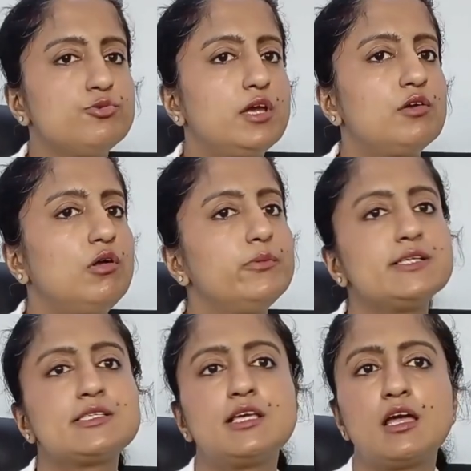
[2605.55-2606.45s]
you can
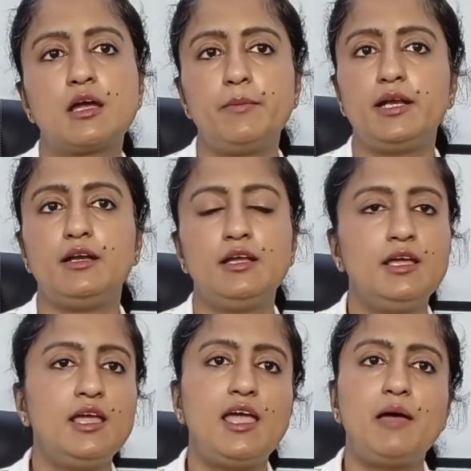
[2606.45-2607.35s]
always comment.
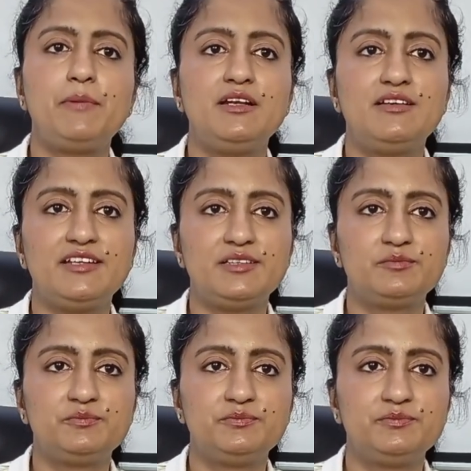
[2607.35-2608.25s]
Happy learning!